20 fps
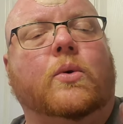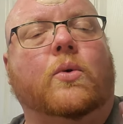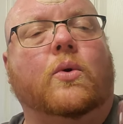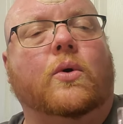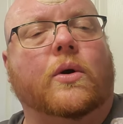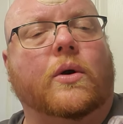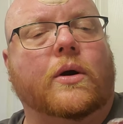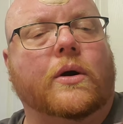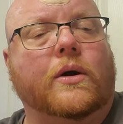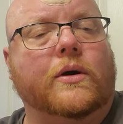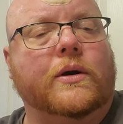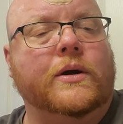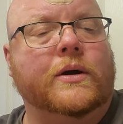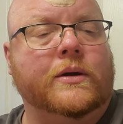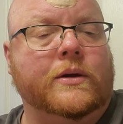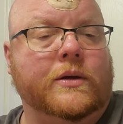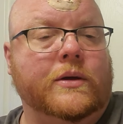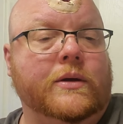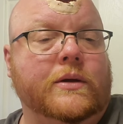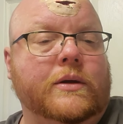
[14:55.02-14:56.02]
or
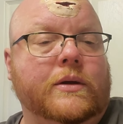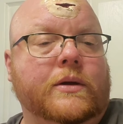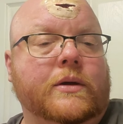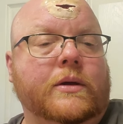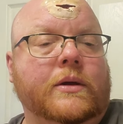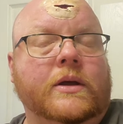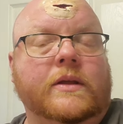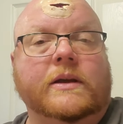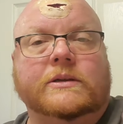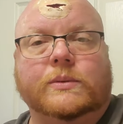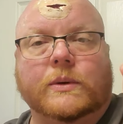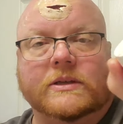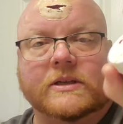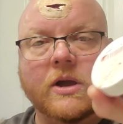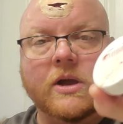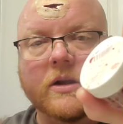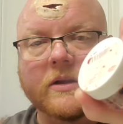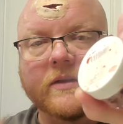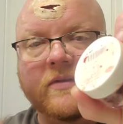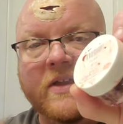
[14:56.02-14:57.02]
this one's
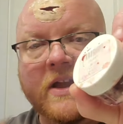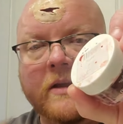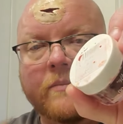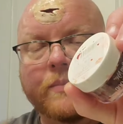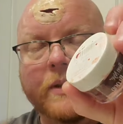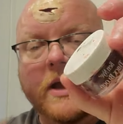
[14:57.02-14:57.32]
called thick